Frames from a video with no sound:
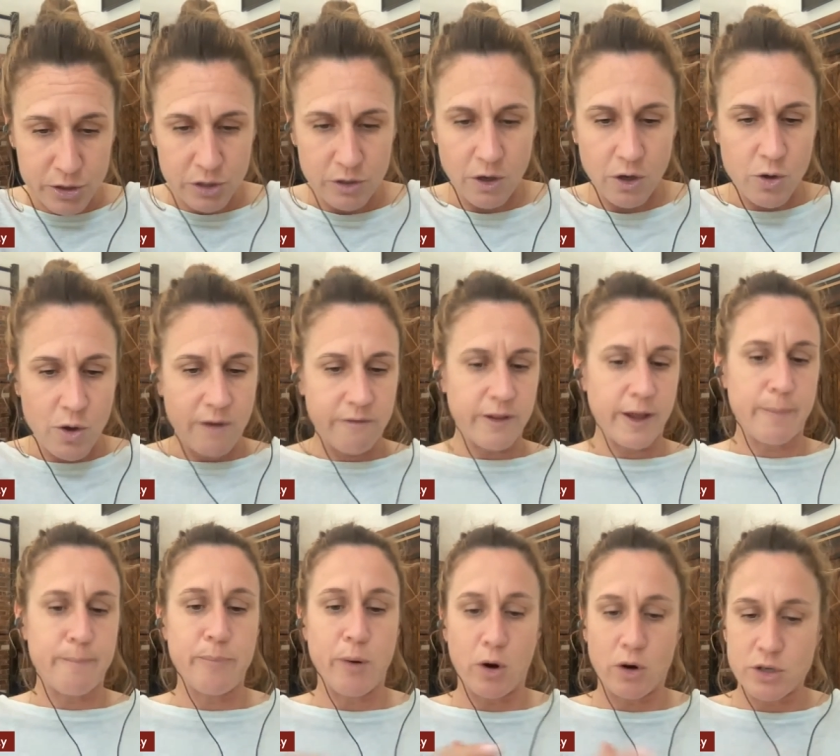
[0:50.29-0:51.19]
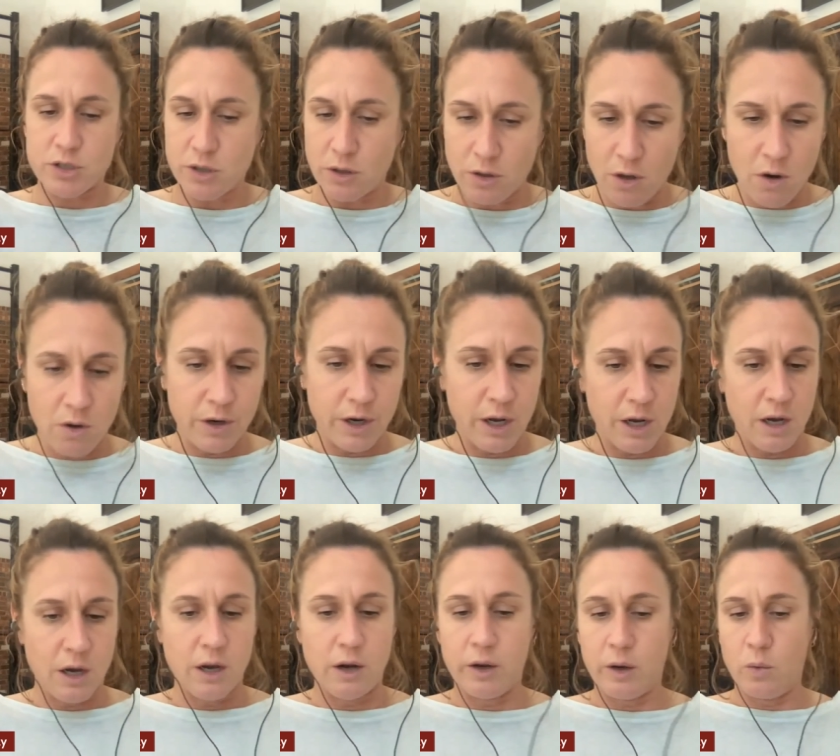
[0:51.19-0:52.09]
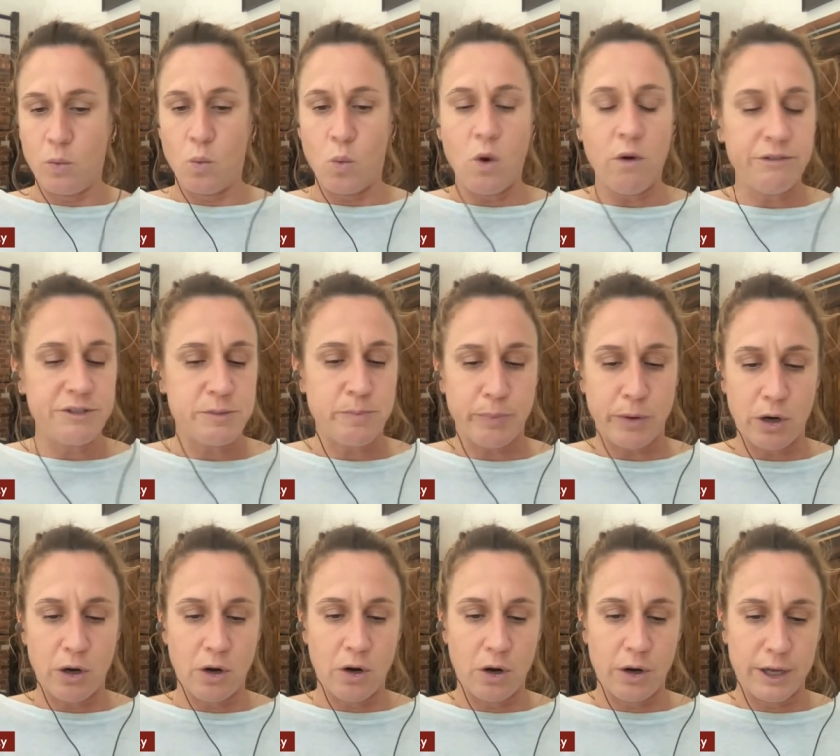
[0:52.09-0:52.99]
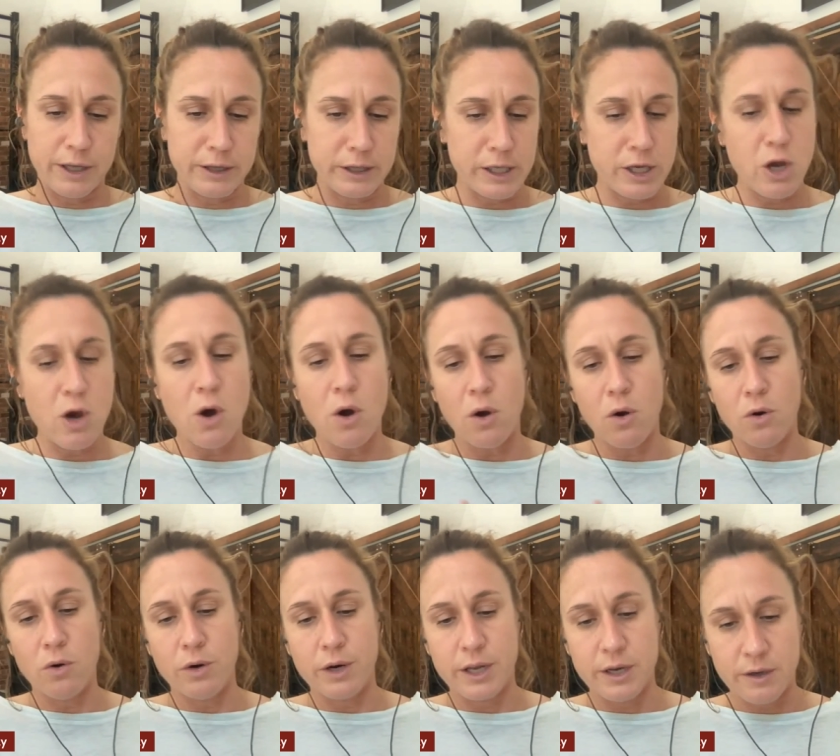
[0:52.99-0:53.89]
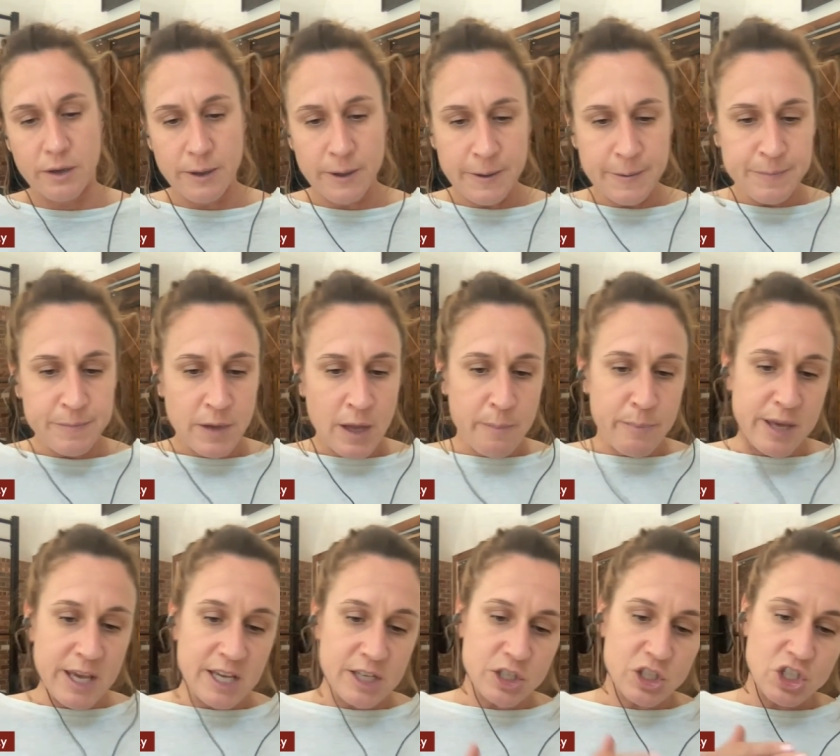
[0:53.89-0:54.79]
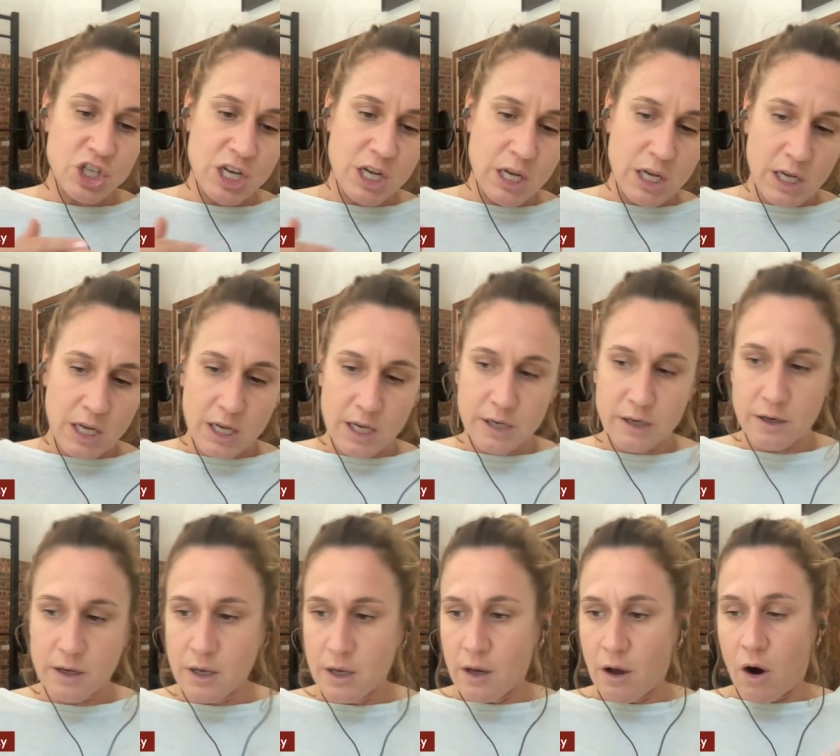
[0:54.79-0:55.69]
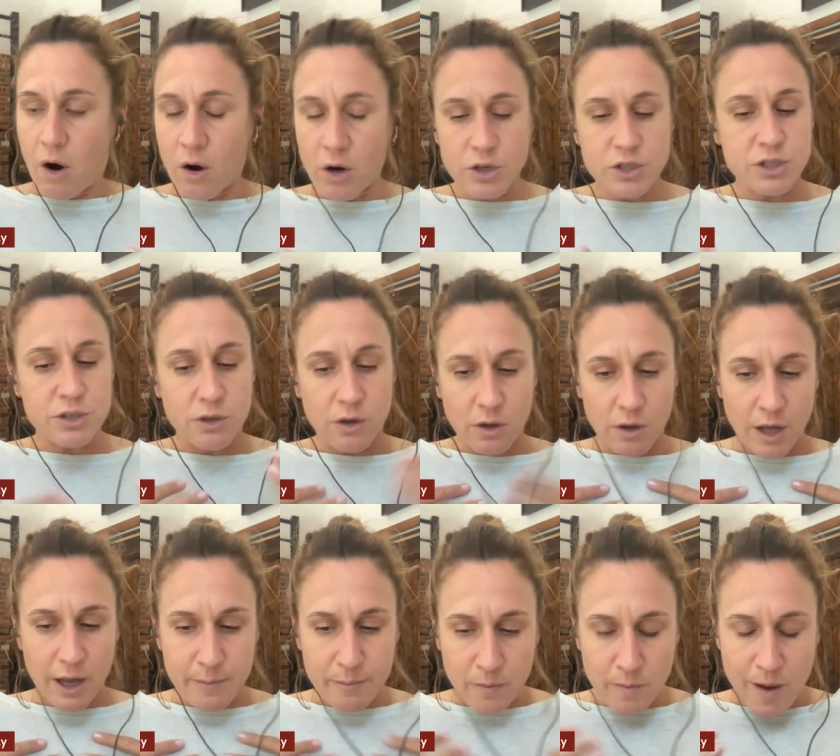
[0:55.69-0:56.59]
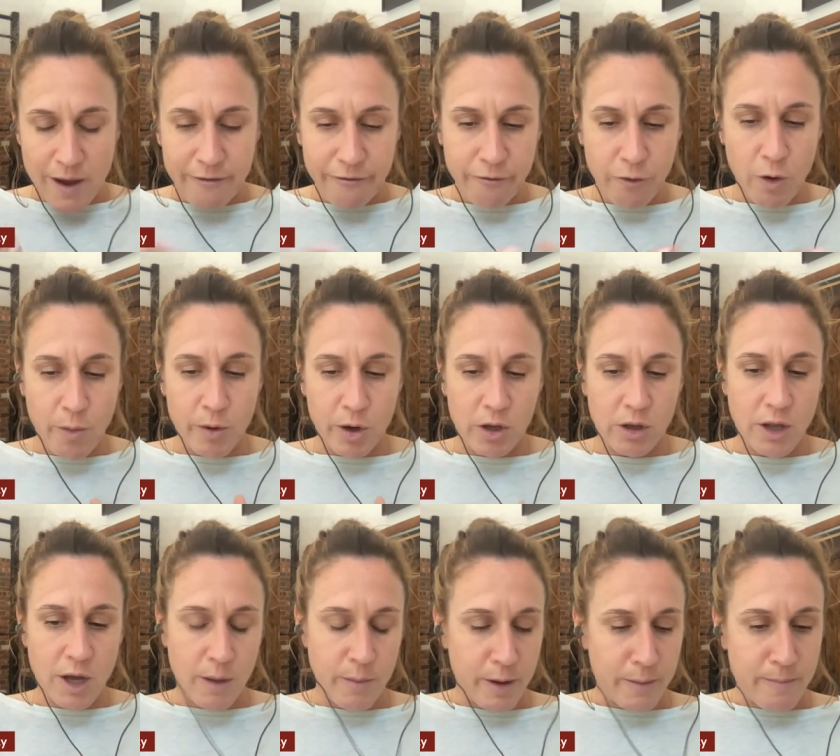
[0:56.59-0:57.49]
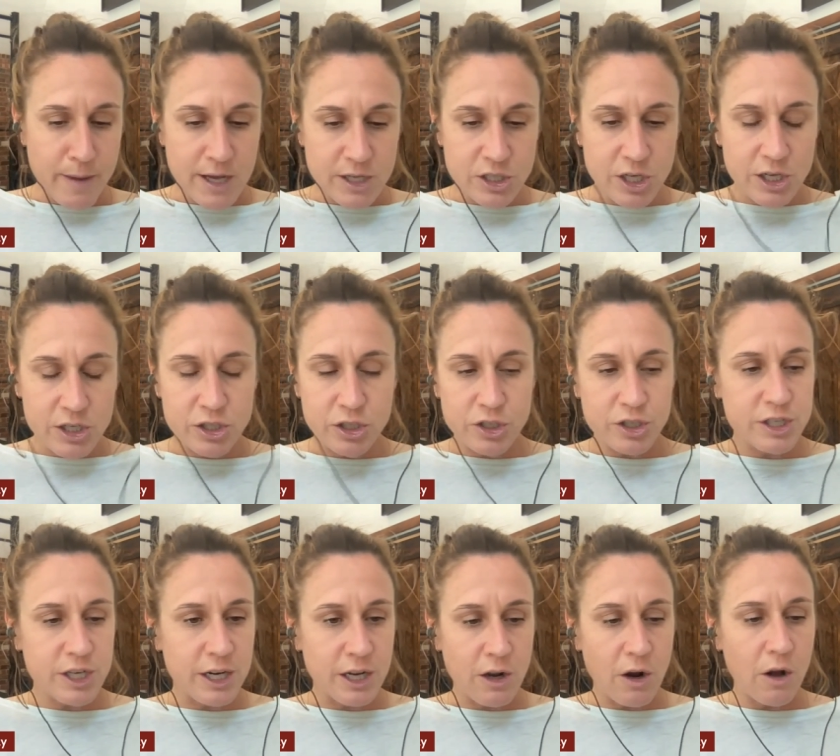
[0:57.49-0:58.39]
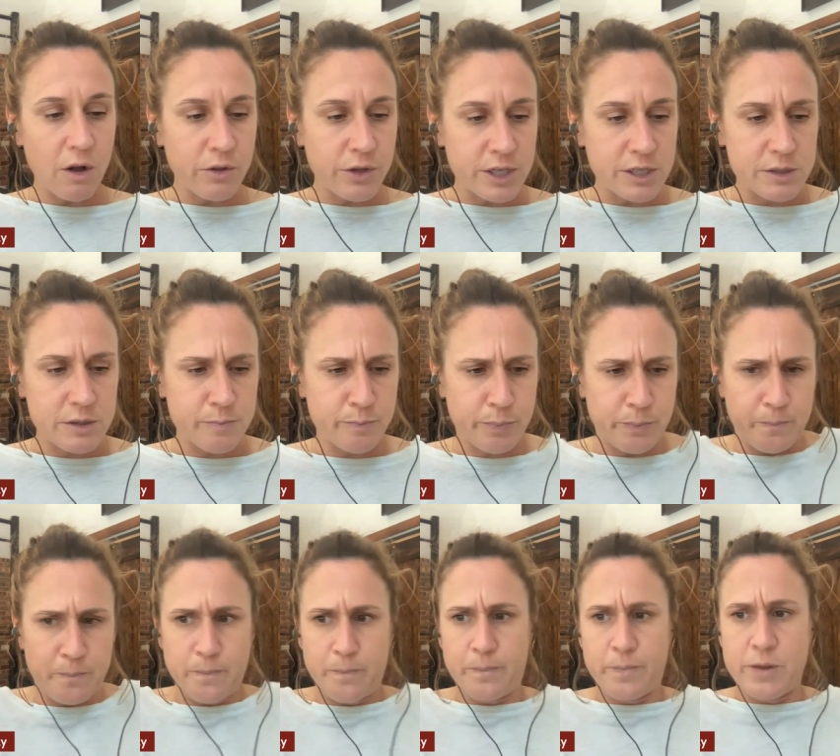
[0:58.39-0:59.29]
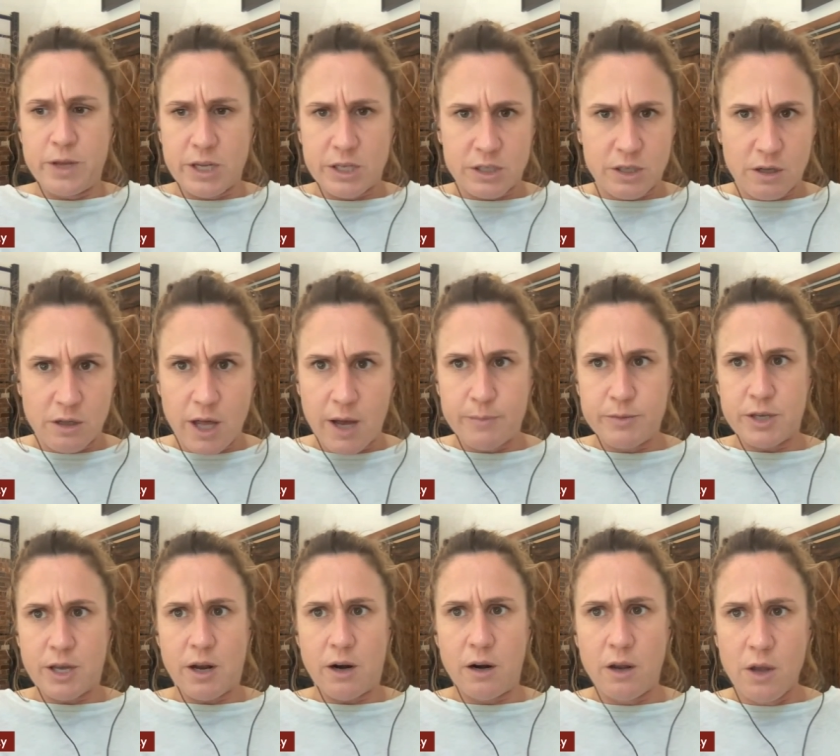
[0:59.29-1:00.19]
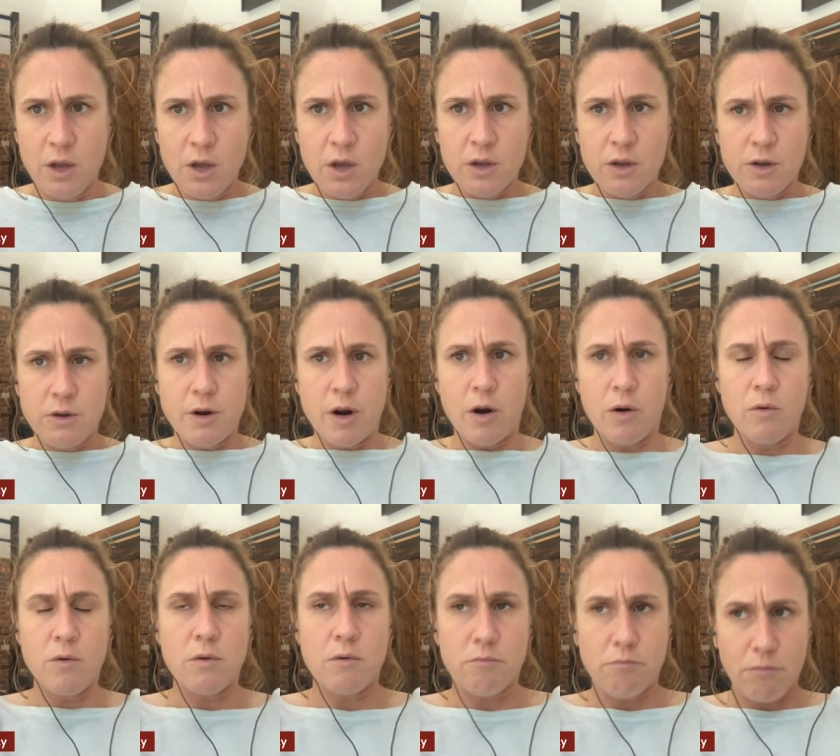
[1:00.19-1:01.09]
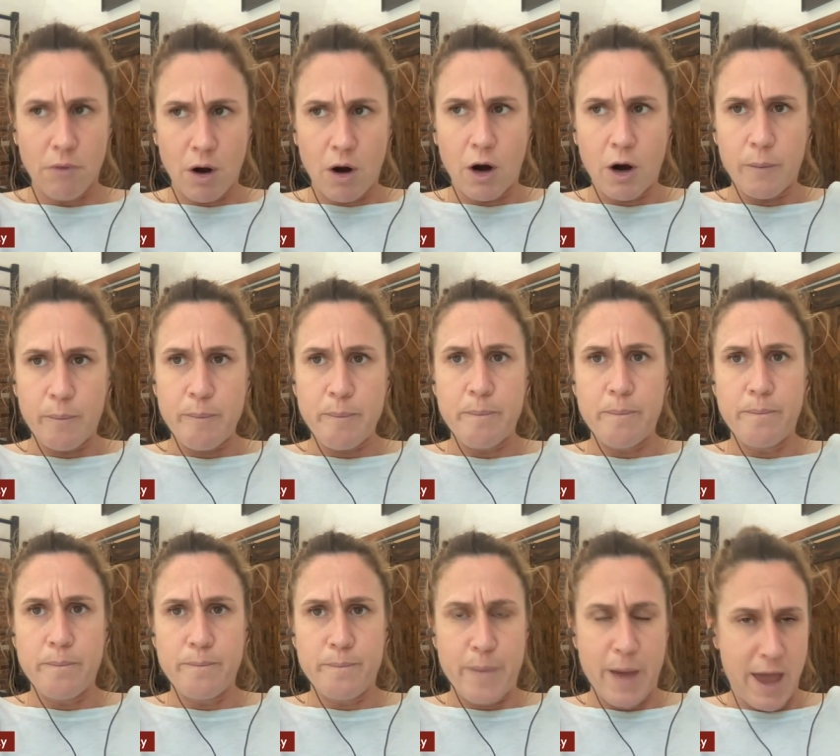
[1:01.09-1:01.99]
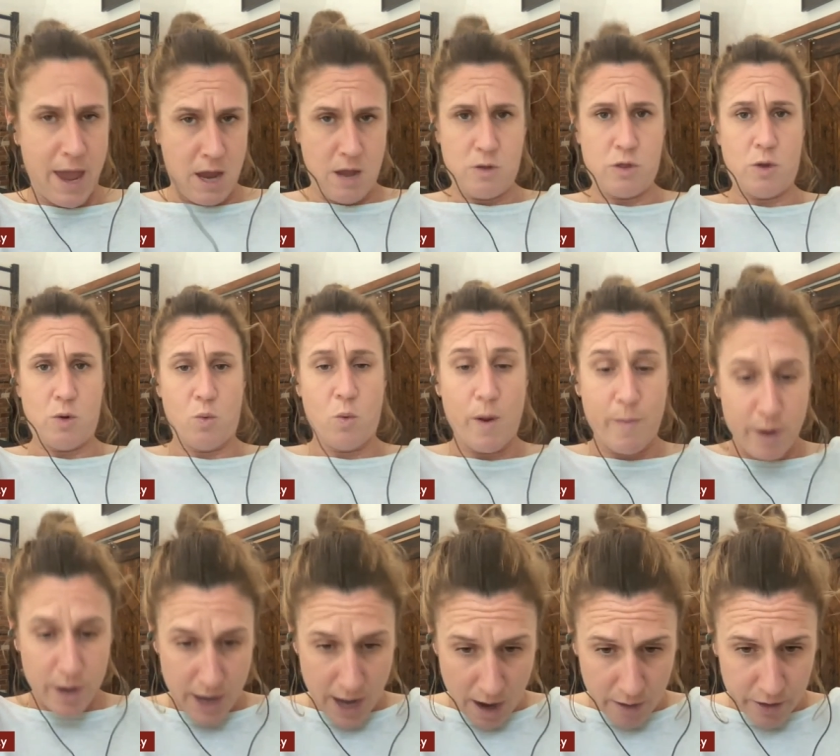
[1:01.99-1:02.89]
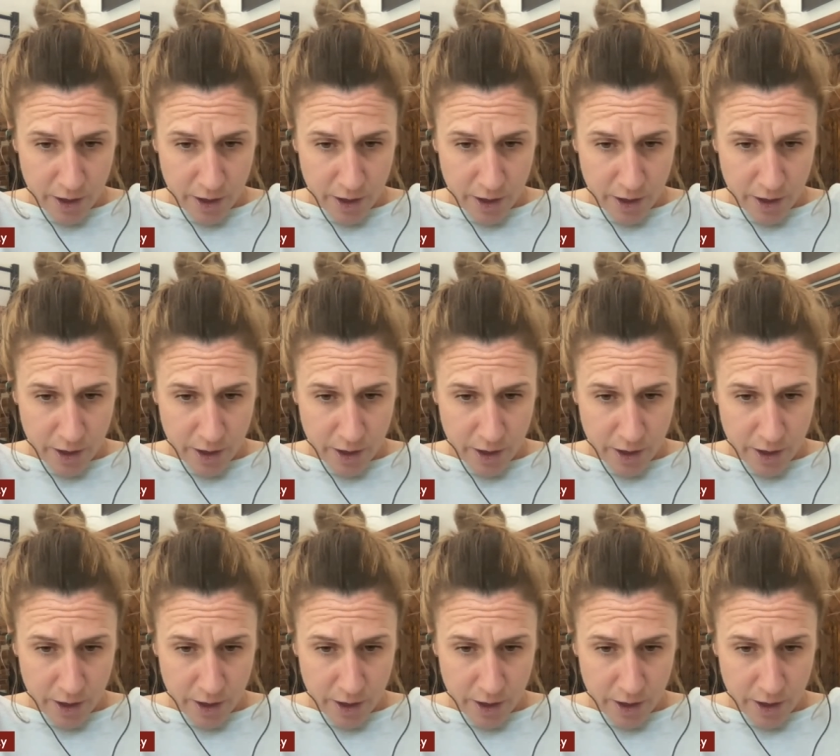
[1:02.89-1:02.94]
You know, you have like Barcelona and Wolfsburg and Lyon and PSG and Arsenal, I, my former club, and Manchester City. All these these clubs that you know are paying the women now.